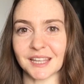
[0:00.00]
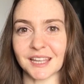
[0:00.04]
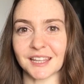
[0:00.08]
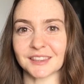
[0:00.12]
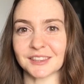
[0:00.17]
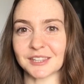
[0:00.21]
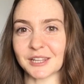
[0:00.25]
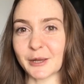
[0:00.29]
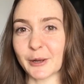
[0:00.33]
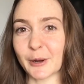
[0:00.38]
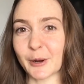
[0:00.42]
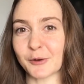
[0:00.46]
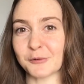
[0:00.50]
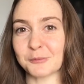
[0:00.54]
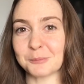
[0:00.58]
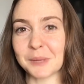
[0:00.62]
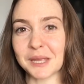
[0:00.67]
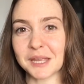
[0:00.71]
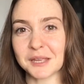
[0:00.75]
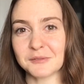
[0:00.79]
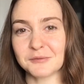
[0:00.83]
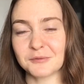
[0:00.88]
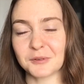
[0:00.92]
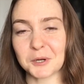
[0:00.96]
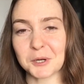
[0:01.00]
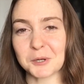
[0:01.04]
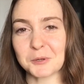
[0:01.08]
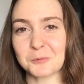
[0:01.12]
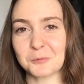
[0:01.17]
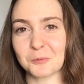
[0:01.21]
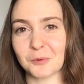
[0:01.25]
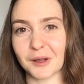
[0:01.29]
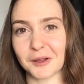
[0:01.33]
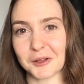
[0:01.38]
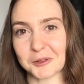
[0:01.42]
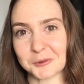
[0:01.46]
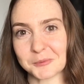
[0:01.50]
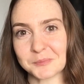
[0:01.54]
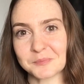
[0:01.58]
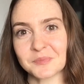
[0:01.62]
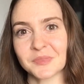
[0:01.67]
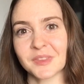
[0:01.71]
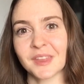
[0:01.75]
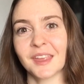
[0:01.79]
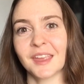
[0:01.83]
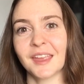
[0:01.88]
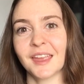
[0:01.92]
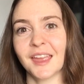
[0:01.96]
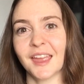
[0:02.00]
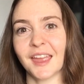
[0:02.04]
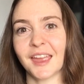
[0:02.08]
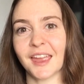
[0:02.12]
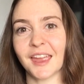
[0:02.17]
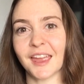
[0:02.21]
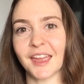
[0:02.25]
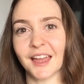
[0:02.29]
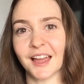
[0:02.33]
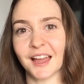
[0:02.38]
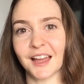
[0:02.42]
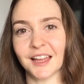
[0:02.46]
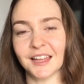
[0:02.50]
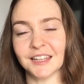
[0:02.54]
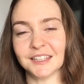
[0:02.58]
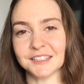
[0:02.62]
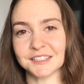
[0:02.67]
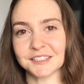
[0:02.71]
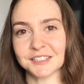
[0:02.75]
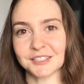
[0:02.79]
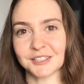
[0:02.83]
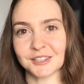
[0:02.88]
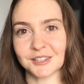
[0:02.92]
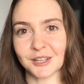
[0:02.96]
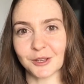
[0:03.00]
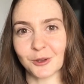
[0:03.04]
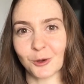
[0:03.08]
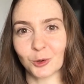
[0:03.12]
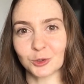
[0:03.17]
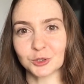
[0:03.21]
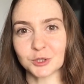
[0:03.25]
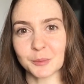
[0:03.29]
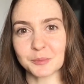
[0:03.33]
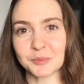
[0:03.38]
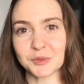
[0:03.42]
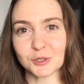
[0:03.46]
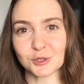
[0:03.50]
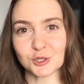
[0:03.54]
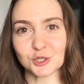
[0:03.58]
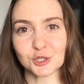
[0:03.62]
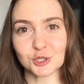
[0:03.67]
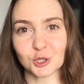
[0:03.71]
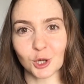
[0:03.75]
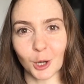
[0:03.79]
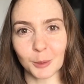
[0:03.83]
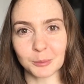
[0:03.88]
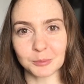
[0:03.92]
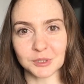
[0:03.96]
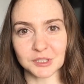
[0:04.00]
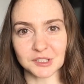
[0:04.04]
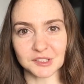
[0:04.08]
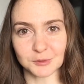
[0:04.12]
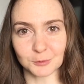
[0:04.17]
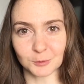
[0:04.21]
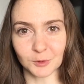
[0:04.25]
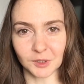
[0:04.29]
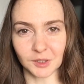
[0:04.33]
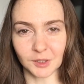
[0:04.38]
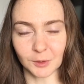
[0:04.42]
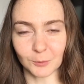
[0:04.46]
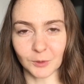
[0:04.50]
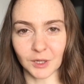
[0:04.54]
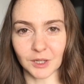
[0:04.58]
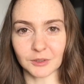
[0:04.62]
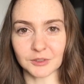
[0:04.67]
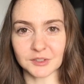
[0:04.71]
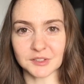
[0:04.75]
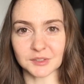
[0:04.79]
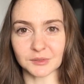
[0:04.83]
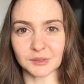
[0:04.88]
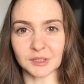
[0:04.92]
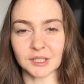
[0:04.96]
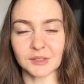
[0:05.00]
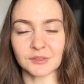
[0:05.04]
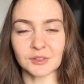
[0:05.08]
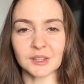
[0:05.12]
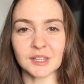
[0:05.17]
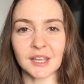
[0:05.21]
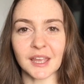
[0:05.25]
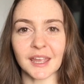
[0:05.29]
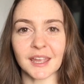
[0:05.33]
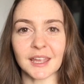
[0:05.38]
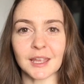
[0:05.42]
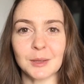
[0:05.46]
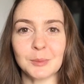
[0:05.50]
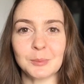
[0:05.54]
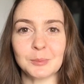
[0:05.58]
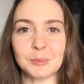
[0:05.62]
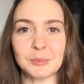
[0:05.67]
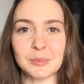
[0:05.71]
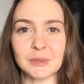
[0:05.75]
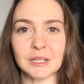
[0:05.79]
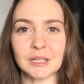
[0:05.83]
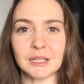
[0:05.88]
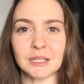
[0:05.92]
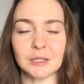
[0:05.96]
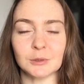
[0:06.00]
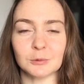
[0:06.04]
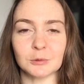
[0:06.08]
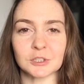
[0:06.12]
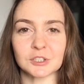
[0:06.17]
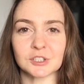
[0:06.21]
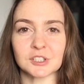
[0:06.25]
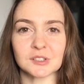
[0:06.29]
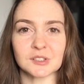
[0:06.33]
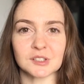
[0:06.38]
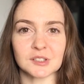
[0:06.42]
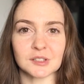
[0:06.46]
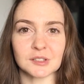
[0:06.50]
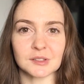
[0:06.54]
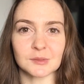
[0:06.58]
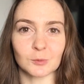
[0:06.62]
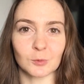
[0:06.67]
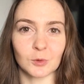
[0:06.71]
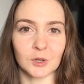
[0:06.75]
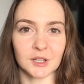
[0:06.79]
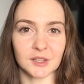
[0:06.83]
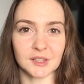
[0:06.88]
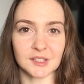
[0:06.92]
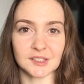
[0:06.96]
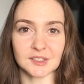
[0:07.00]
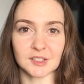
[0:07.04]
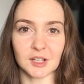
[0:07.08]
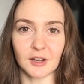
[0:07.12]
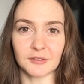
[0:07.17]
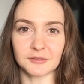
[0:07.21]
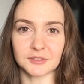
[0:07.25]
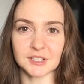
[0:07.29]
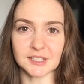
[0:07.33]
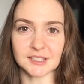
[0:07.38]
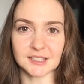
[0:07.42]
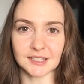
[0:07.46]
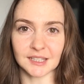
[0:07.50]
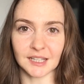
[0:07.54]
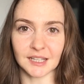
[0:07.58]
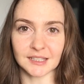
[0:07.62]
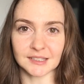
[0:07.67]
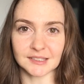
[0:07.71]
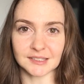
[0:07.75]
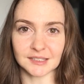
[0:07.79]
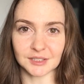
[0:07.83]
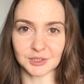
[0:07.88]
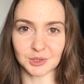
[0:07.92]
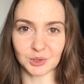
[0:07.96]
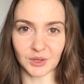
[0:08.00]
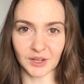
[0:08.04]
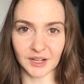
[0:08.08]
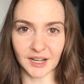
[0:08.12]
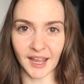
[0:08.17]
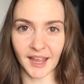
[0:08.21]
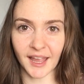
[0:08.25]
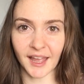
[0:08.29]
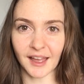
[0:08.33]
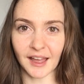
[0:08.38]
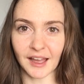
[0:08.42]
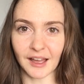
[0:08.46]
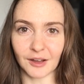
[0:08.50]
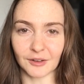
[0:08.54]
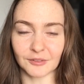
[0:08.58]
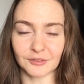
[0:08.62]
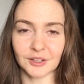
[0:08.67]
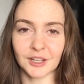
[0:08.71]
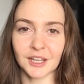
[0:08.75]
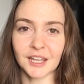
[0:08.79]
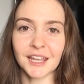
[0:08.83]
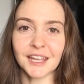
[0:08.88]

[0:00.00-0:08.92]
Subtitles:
that they are made very well and they hold up their sharpness really well. So even the 8B, which is one of the softest leads that you can have,